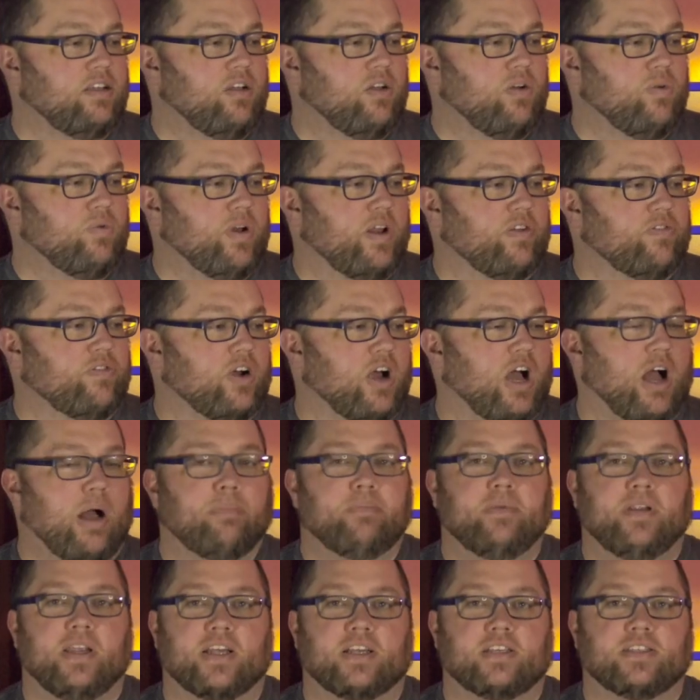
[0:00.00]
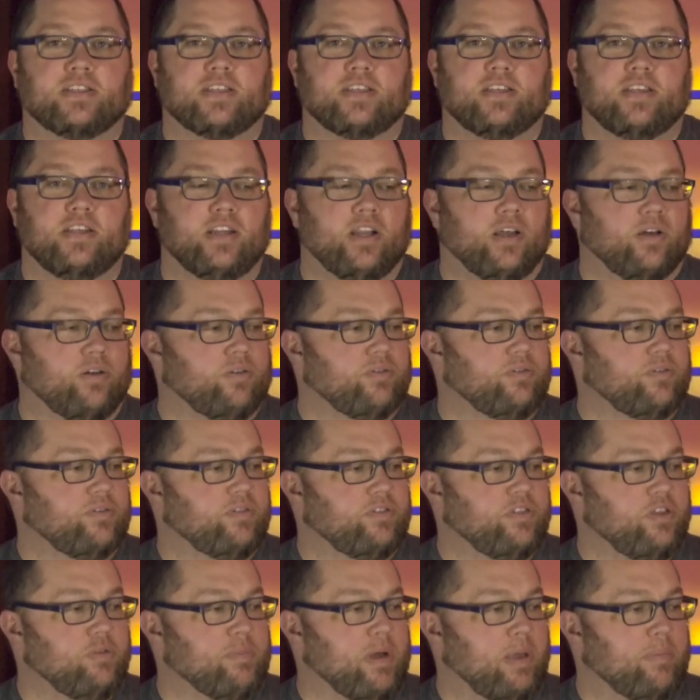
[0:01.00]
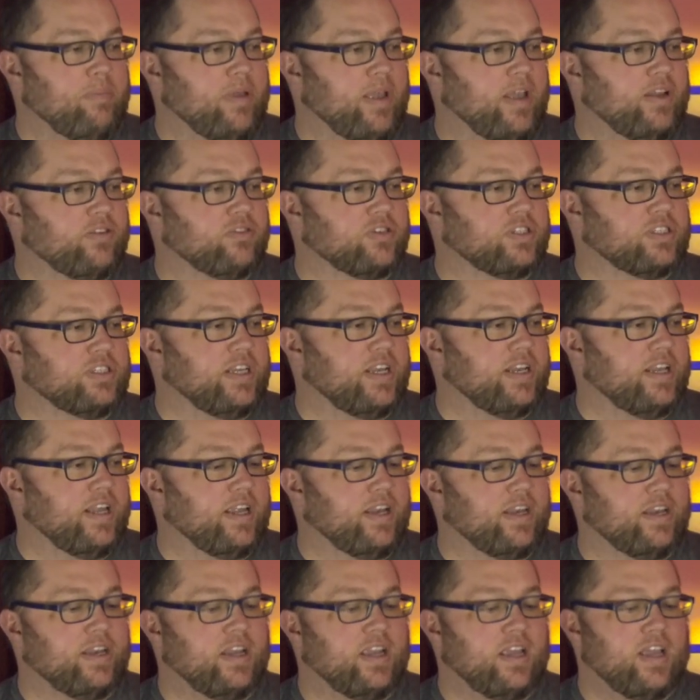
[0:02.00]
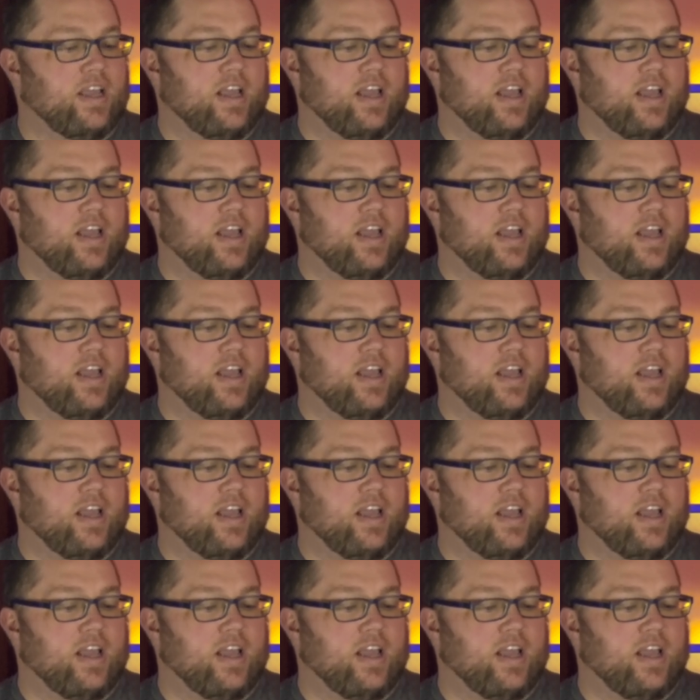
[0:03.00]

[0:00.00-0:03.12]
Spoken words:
whatever optics you might be interested in,